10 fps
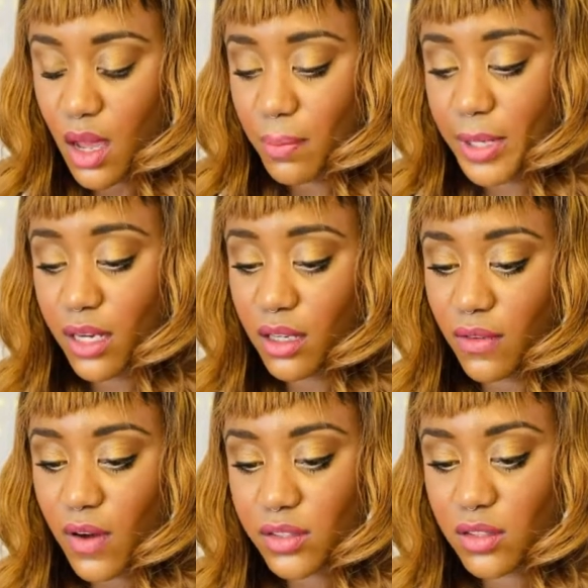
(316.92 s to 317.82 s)
But it could
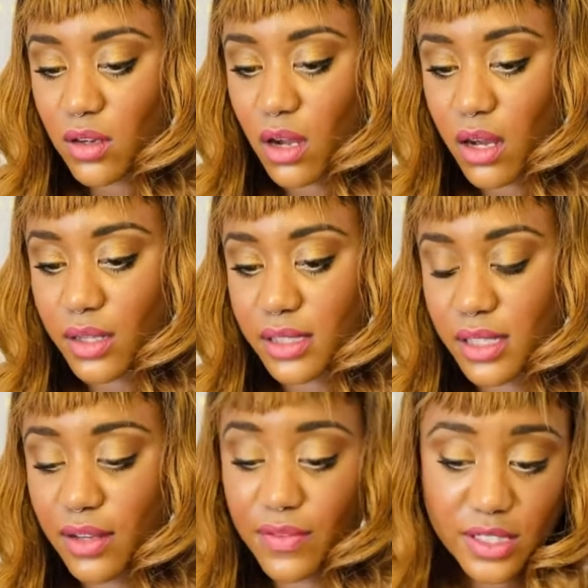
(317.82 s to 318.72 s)
have also caused
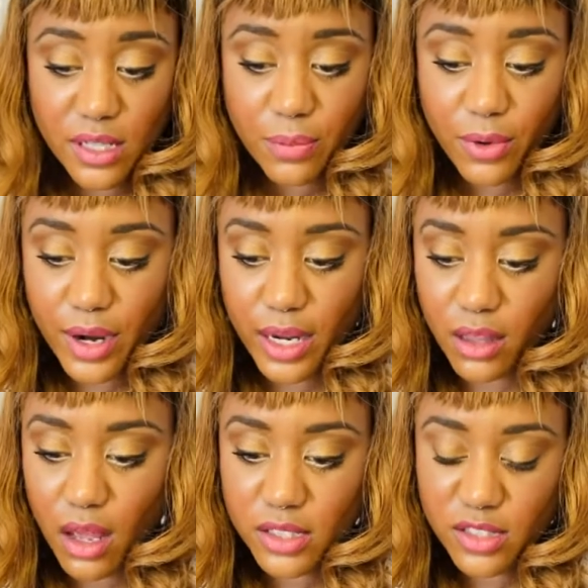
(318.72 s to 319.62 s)
even temporary a
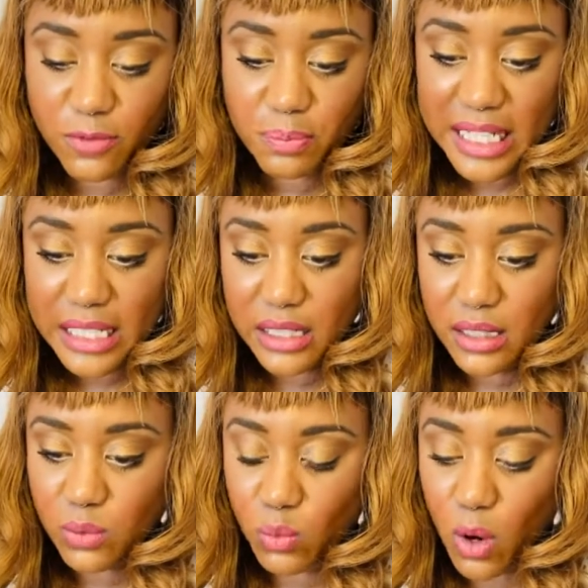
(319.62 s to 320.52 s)
loss of
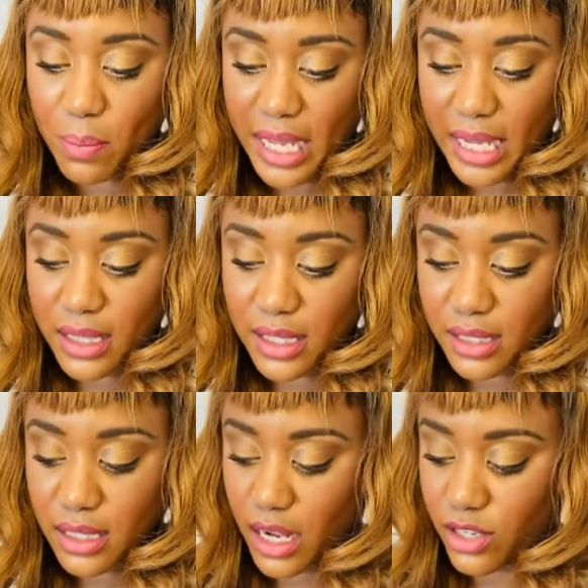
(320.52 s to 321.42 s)
peace, well-being in this
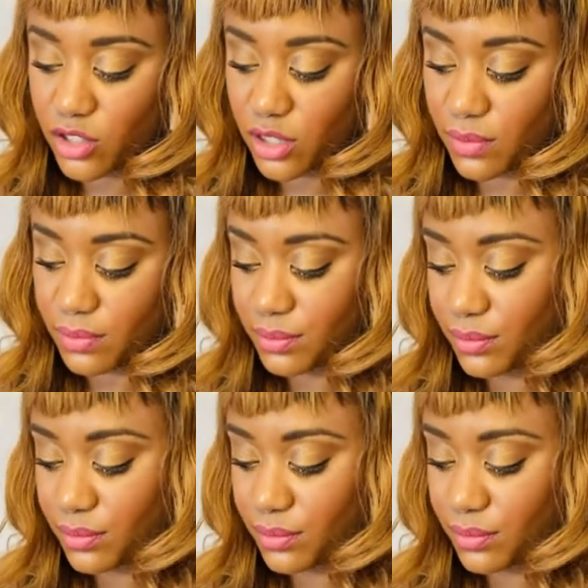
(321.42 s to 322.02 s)
connection.